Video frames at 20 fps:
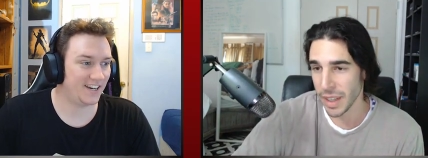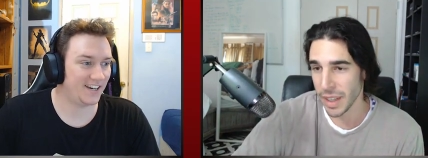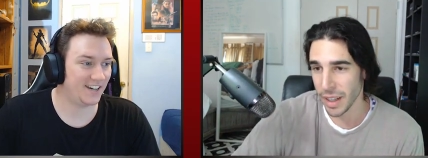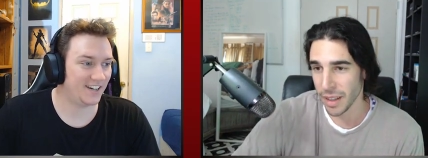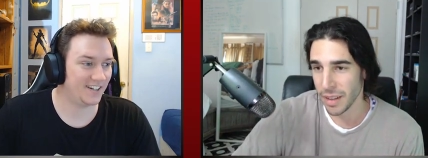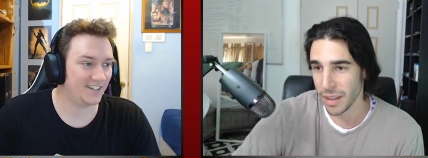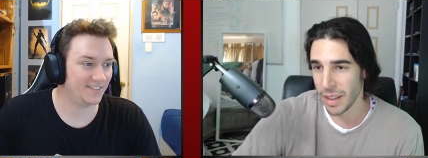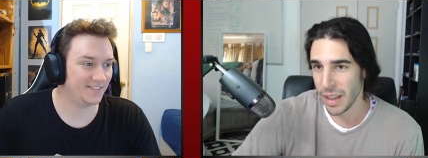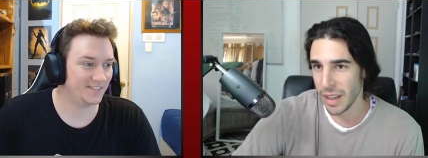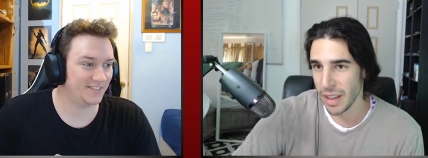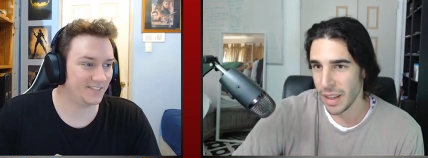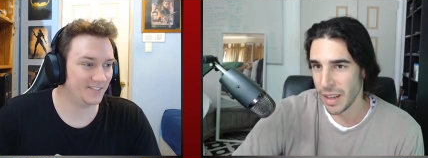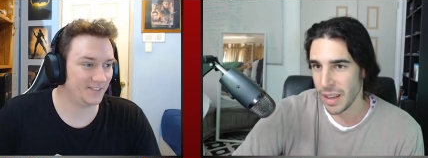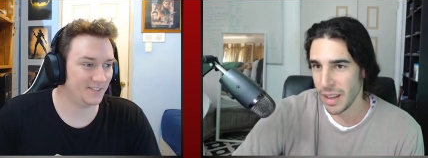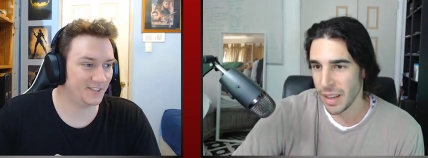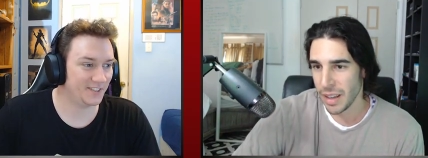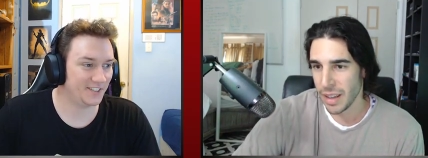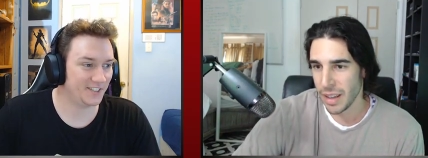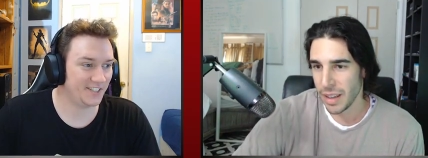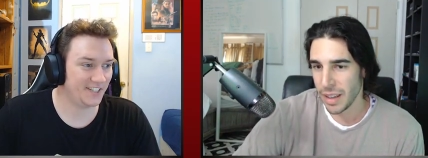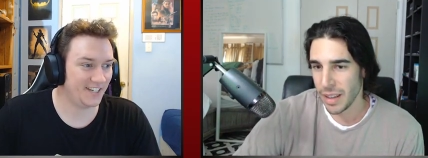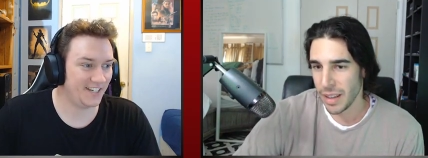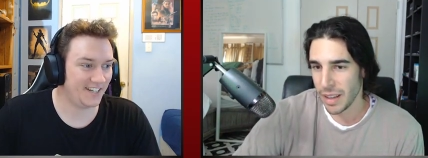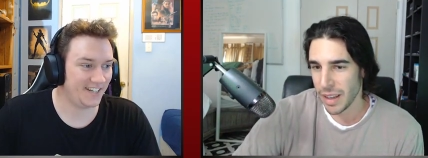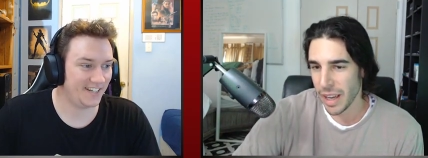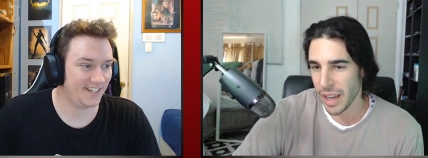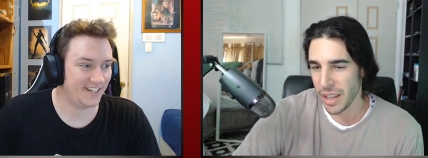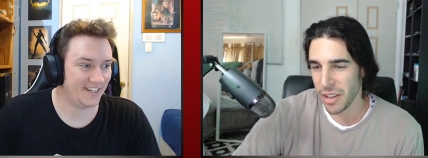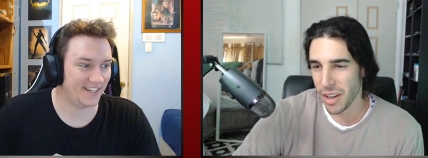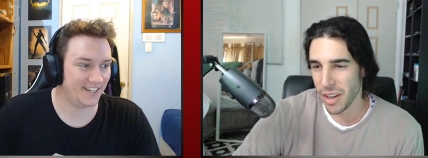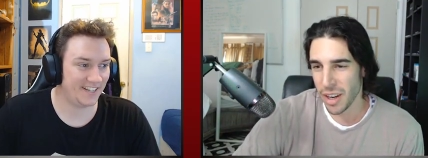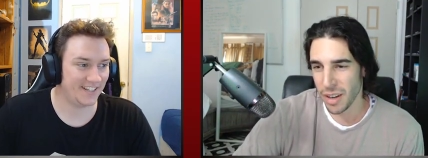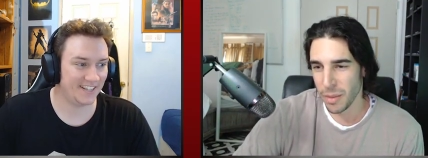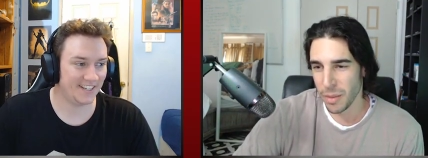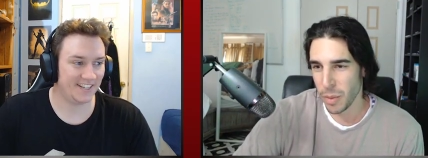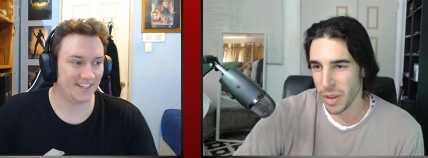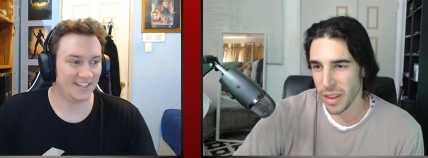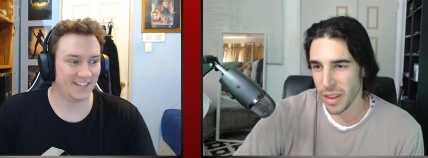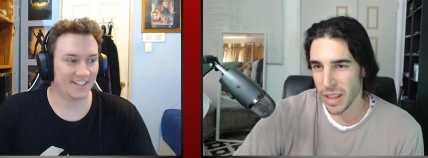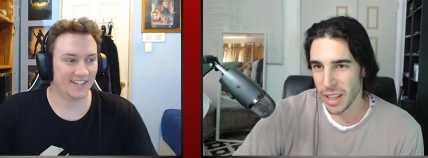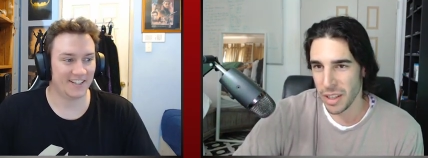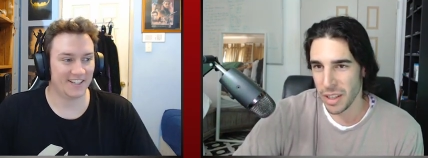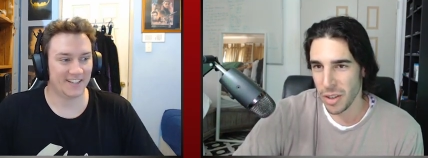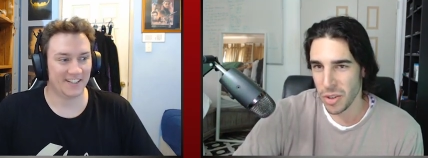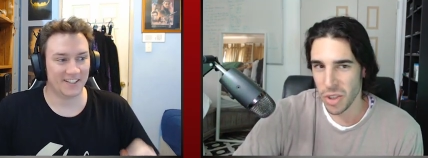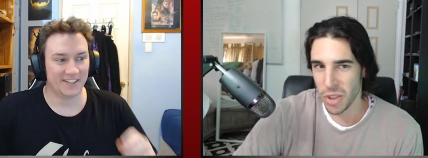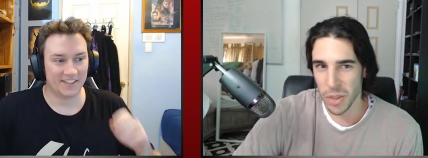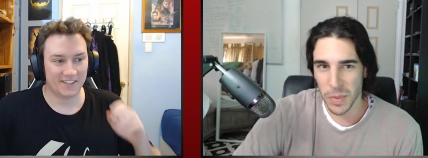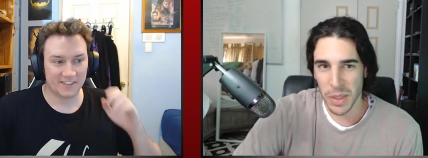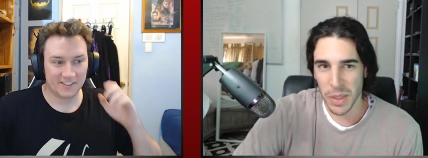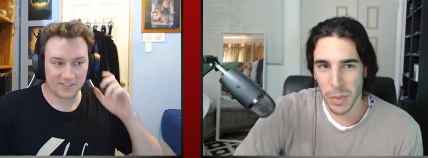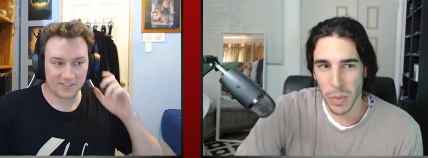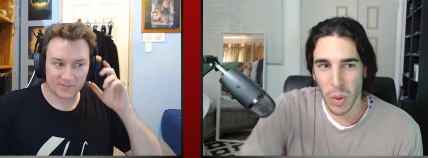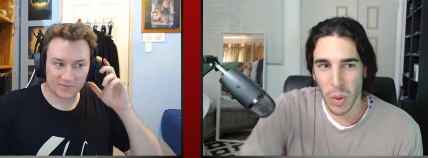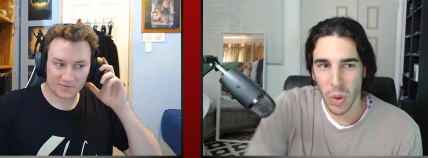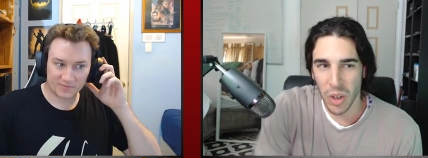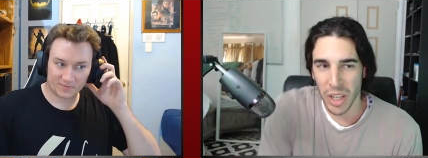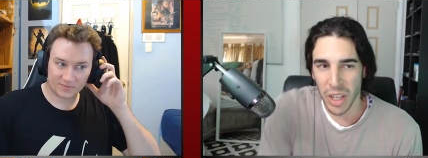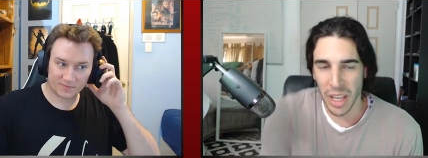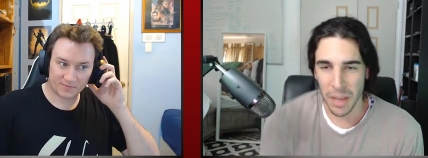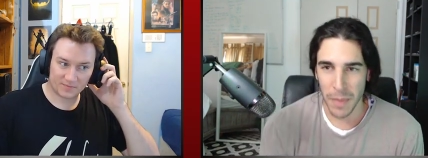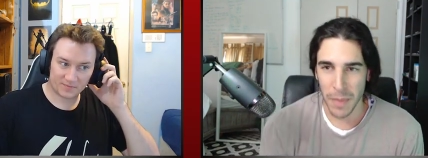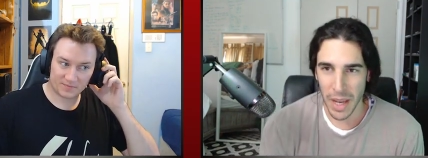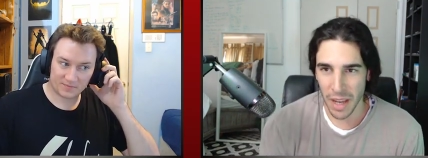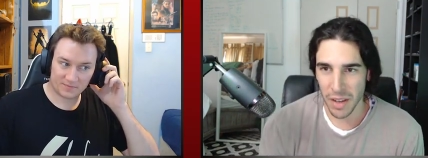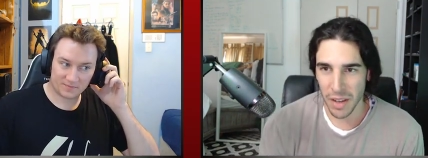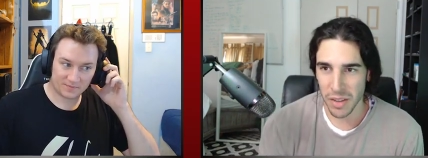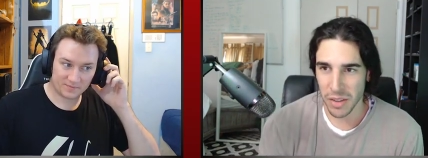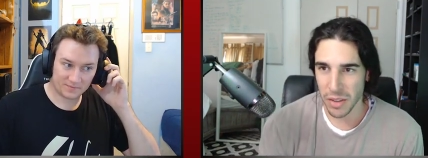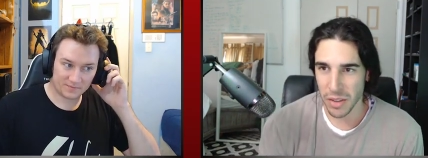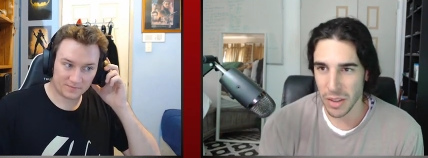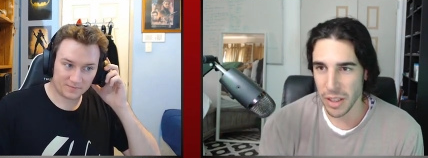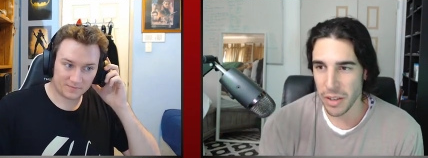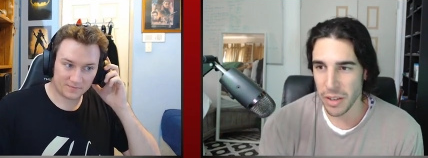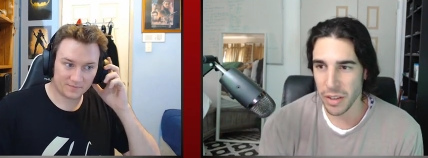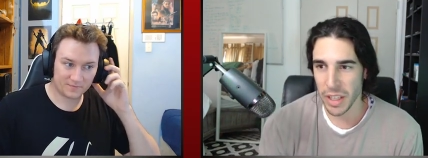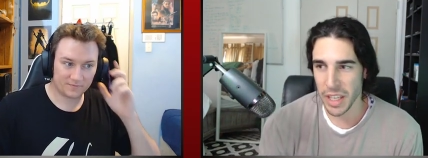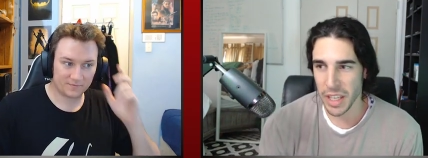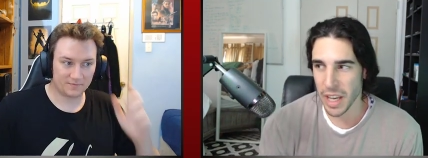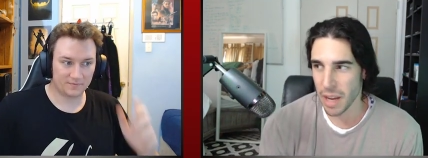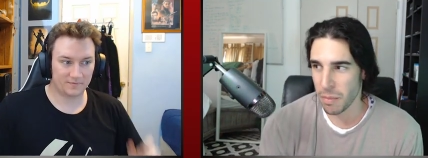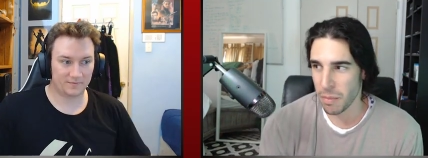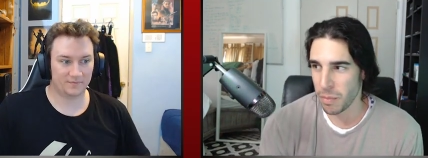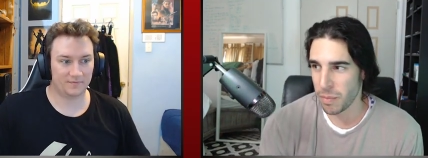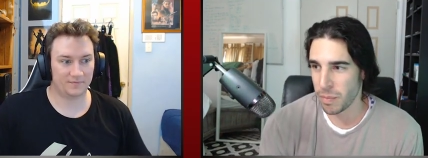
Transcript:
Speaker 1: Uh, we'll see and you know with like youtube support emails you literally get